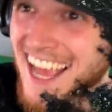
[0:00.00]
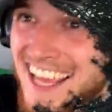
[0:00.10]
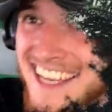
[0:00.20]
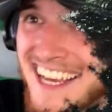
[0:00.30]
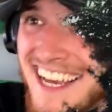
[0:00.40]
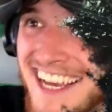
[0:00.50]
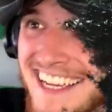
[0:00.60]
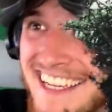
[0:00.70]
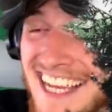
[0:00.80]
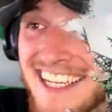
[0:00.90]
And
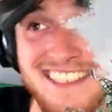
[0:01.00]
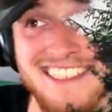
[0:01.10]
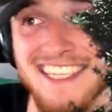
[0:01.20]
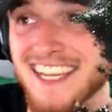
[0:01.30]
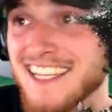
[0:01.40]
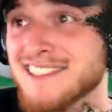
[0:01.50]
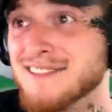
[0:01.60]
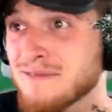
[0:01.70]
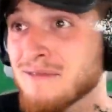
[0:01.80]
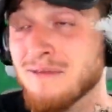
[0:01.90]
it's
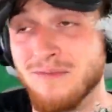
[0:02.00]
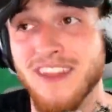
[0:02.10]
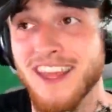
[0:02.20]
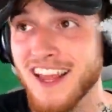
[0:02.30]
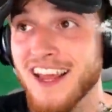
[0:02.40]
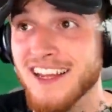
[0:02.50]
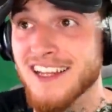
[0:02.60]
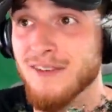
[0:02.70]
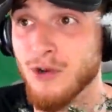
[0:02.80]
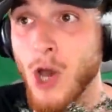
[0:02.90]

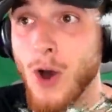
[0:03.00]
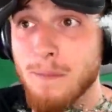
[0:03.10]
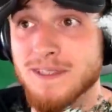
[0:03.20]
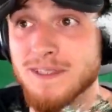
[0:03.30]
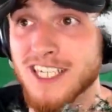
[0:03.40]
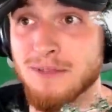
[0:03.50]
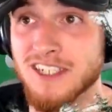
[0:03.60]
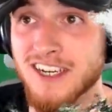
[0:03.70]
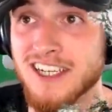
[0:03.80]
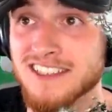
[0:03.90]
the co-op is going to
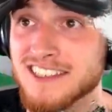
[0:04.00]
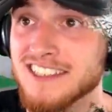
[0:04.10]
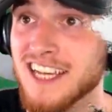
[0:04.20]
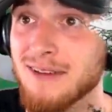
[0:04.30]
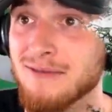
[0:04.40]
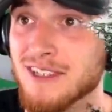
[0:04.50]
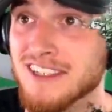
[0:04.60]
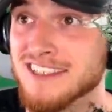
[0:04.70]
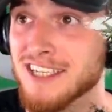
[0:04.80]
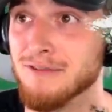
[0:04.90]
be crazy. I'm
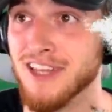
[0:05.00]
really excited for